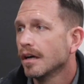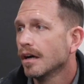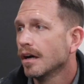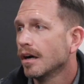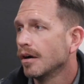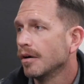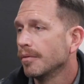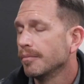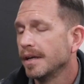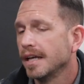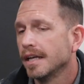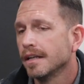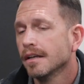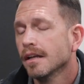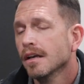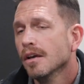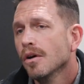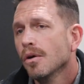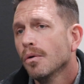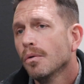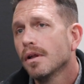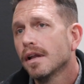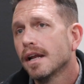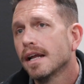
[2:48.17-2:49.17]
Oh, man.
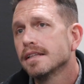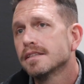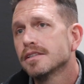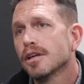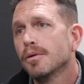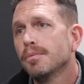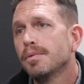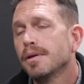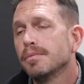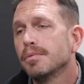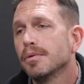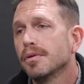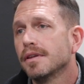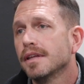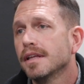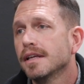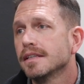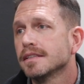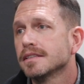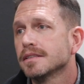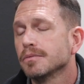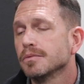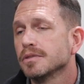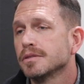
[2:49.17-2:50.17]
Well, and I tell people
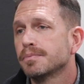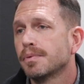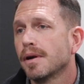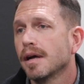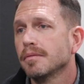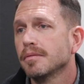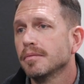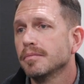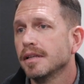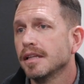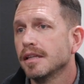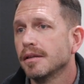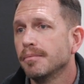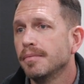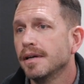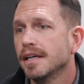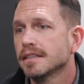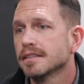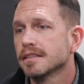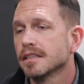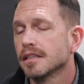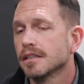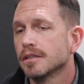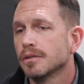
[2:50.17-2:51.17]
this, it was probably the
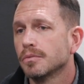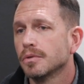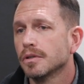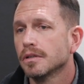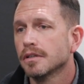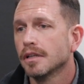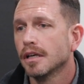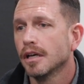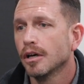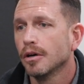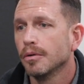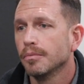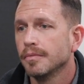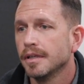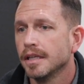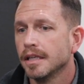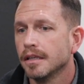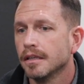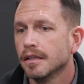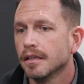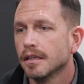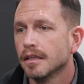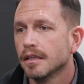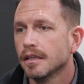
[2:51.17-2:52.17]
best thing in the world to help
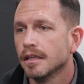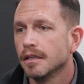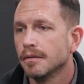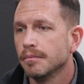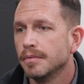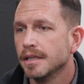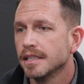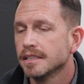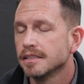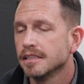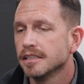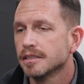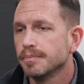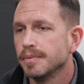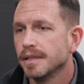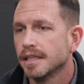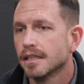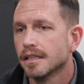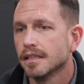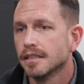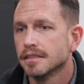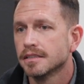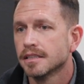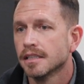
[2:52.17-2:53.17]
me in business
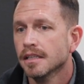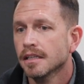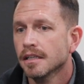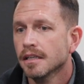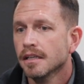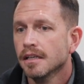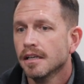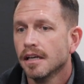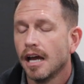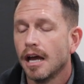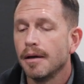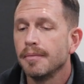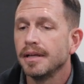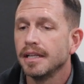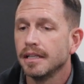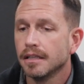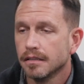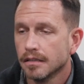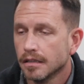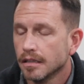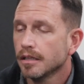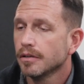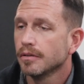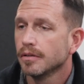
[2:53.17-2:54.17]
because, I
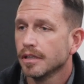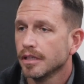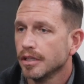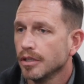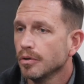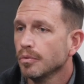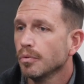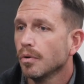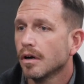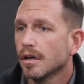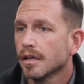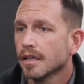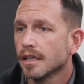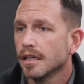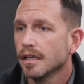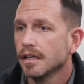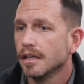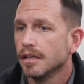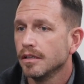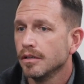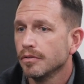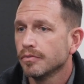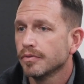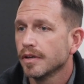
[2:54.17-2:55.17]
mean, literally you walk in
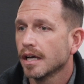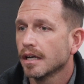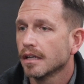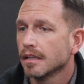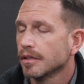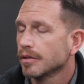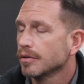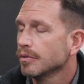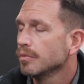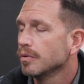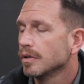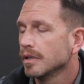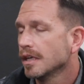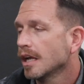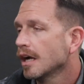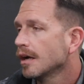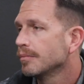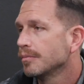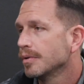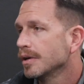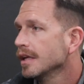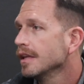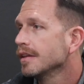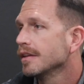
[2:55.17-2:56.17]
and you've got a little one
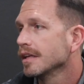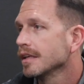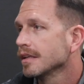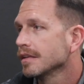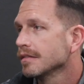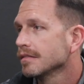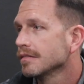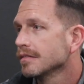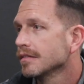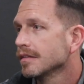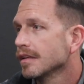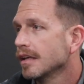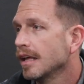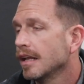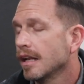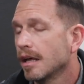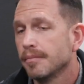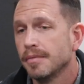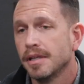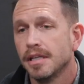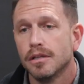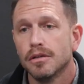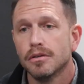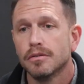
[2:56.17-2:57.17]
not breathing. And I
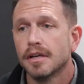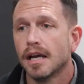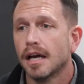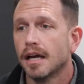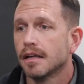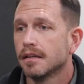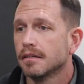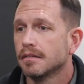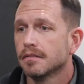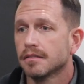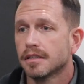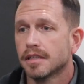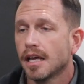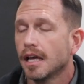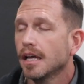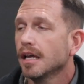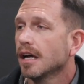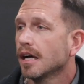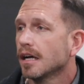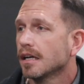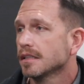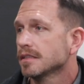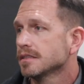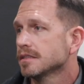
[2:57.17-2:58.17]
mean, you got
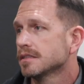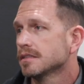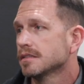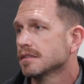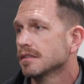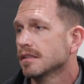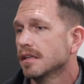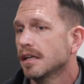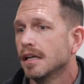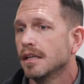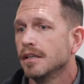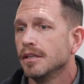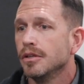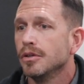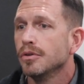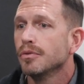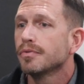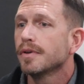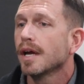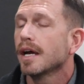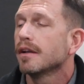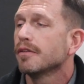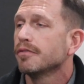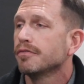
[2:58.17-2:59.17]
chaos and
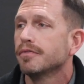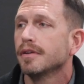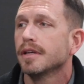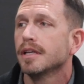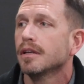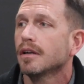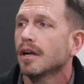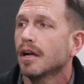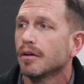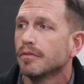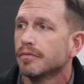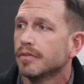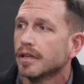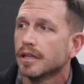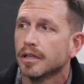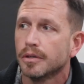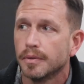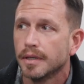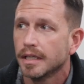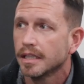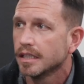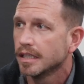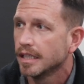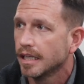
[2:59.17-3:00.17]
you've got to figure out very
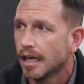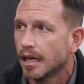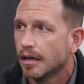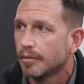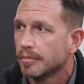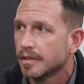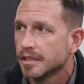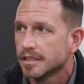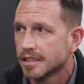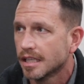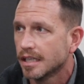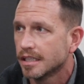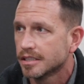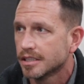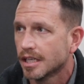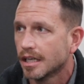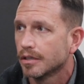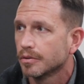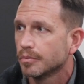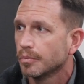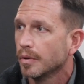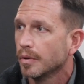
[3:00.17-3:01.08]
quickly how much that child